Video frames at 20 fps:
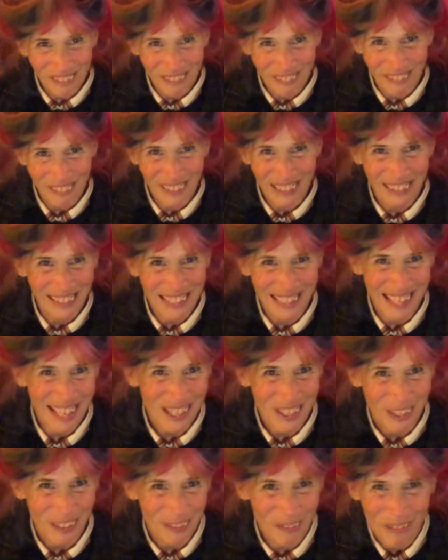
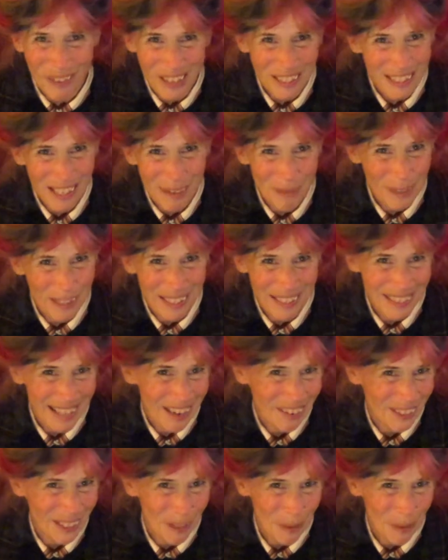realization whilst I was down here